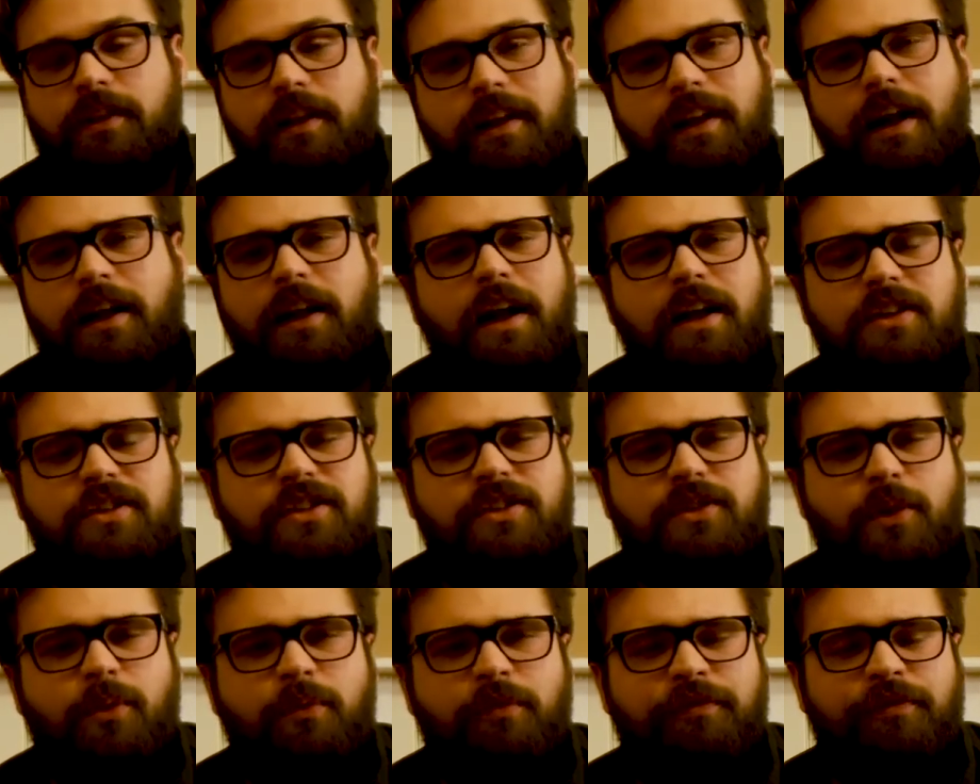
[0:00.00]
I just
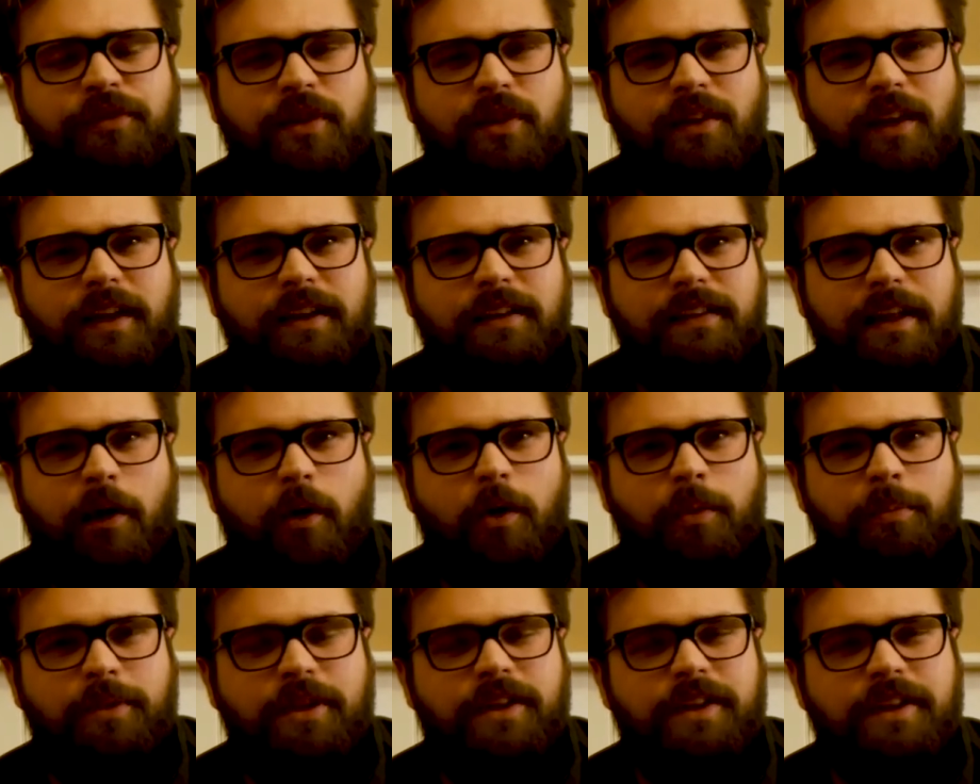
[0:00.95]
don't feel like that
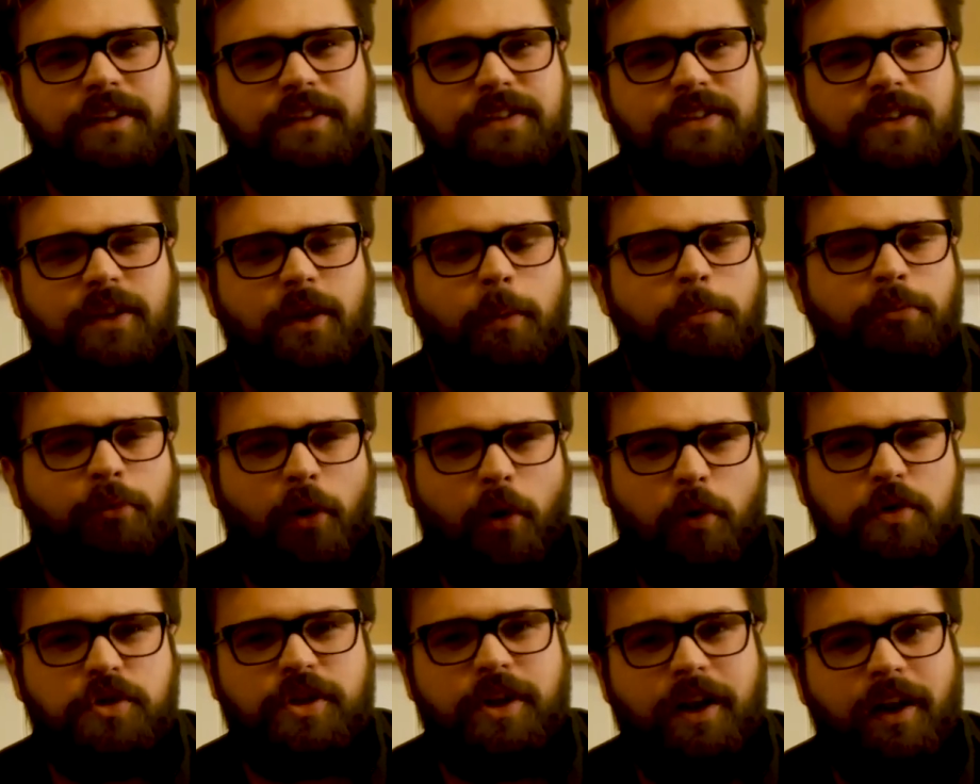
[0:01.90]
would be his
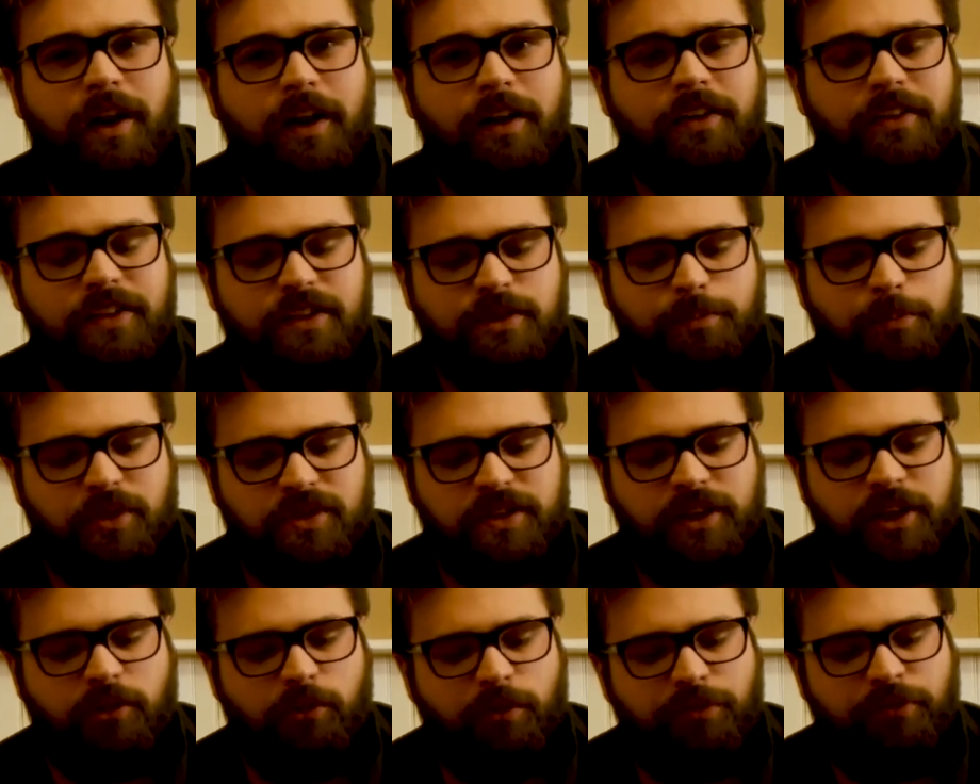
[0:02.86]
approach on this
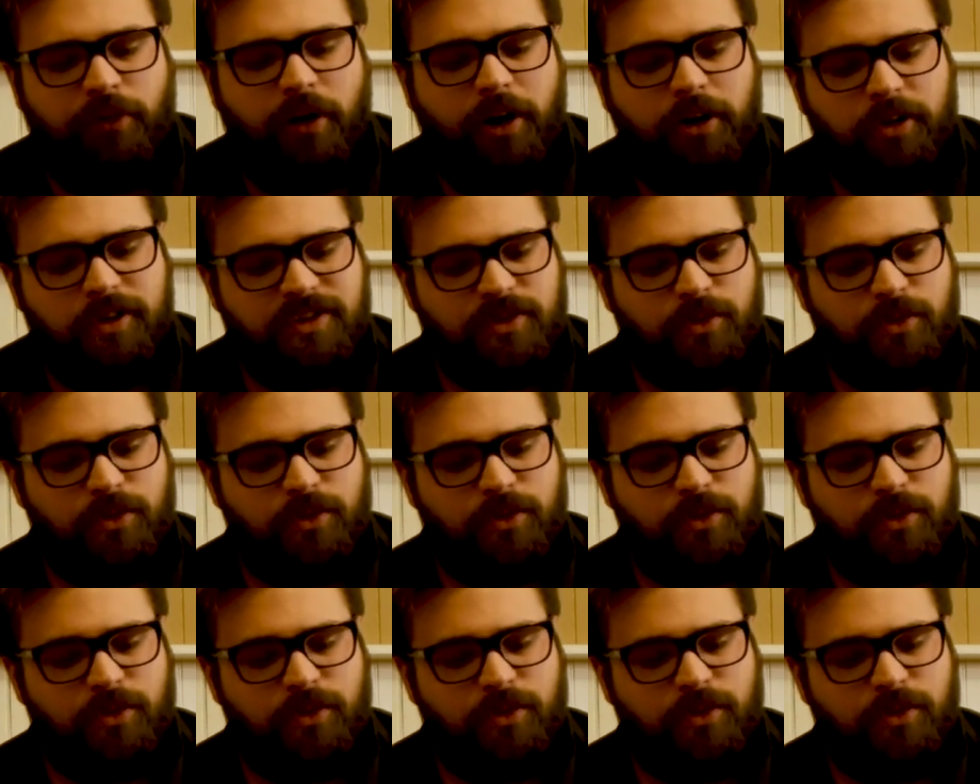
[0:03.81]
particular fragrance.